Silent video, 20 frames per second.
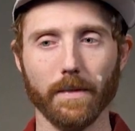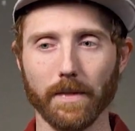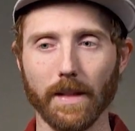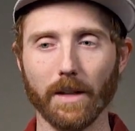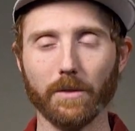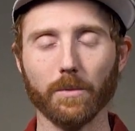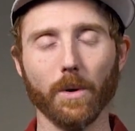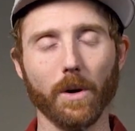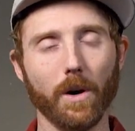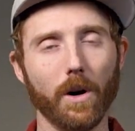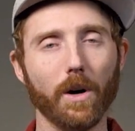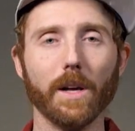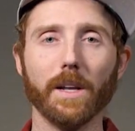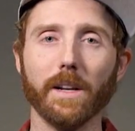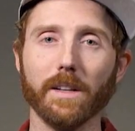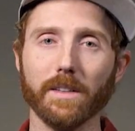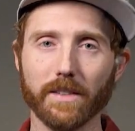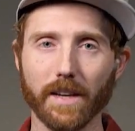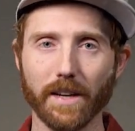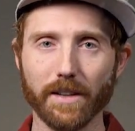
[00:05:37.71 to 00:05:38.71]
That's what all
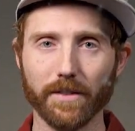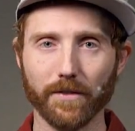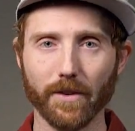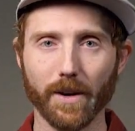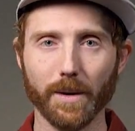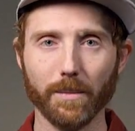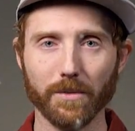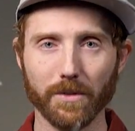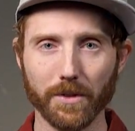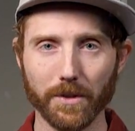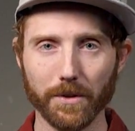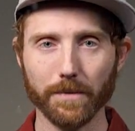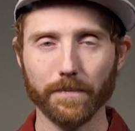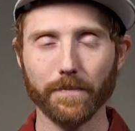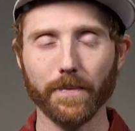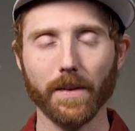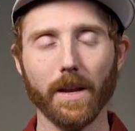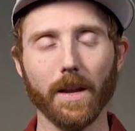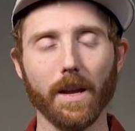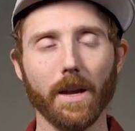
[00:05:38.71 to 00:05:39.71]
NN Skates frames do,
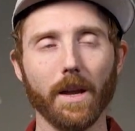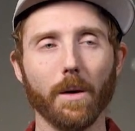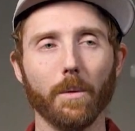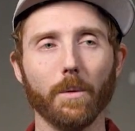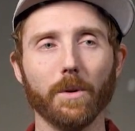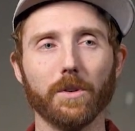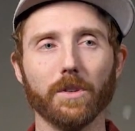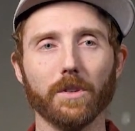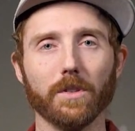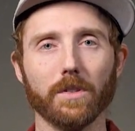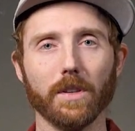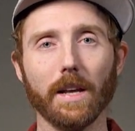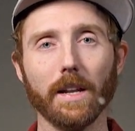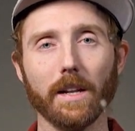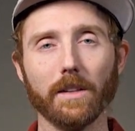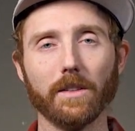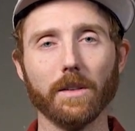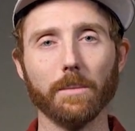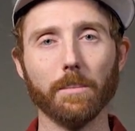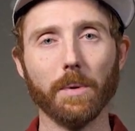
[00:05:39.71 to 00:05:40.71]
which is,
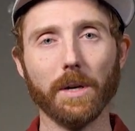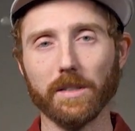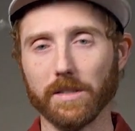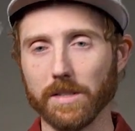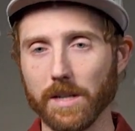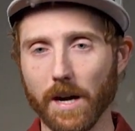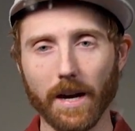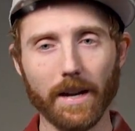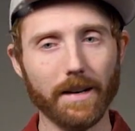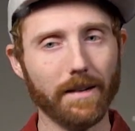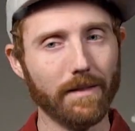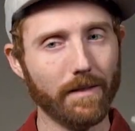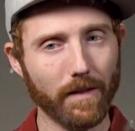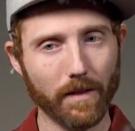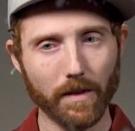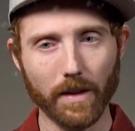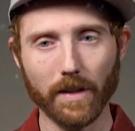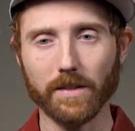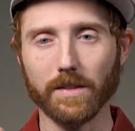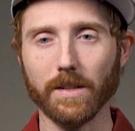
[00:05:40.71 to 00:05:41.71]
but it's
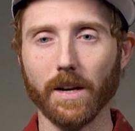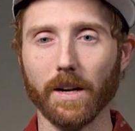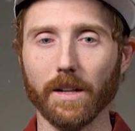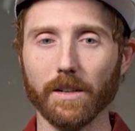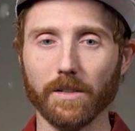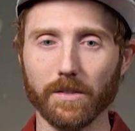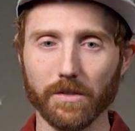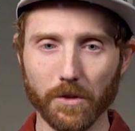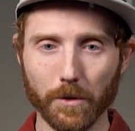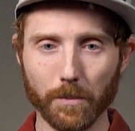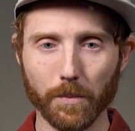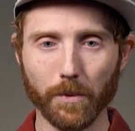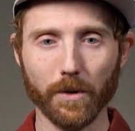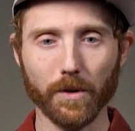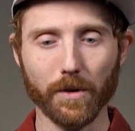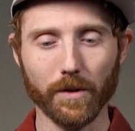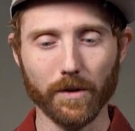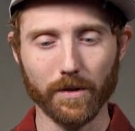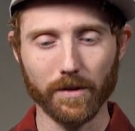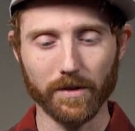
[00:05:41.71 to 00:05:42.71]
not a
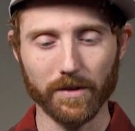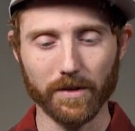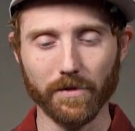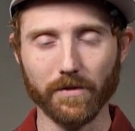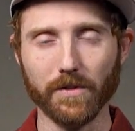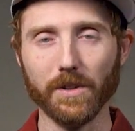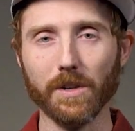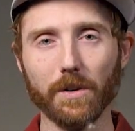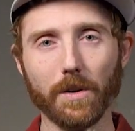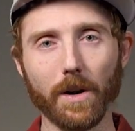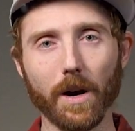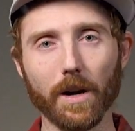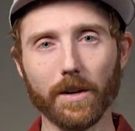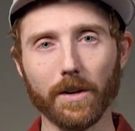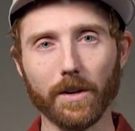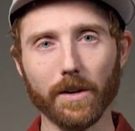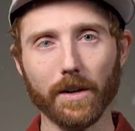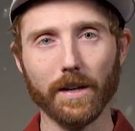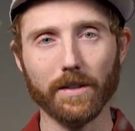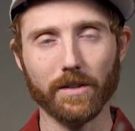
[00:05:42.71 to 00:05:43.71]
super severe
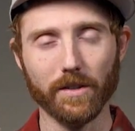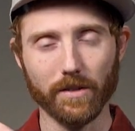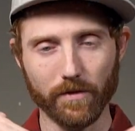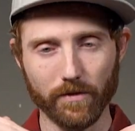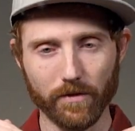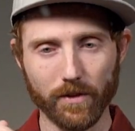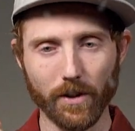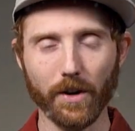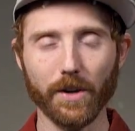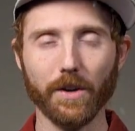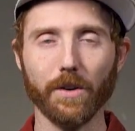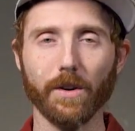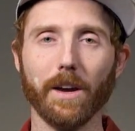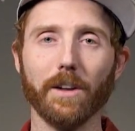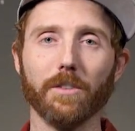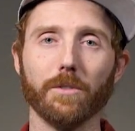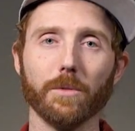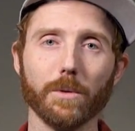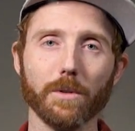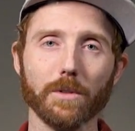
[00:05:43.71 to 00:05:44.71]
rocker, it's just very
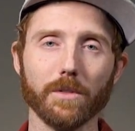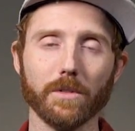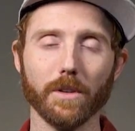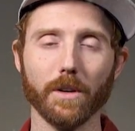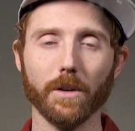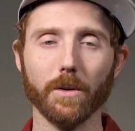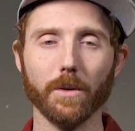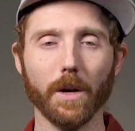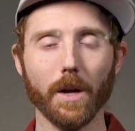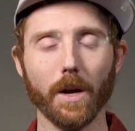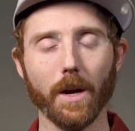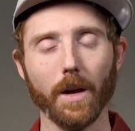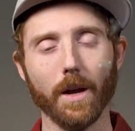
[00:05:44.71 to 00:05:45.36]
gradual. So,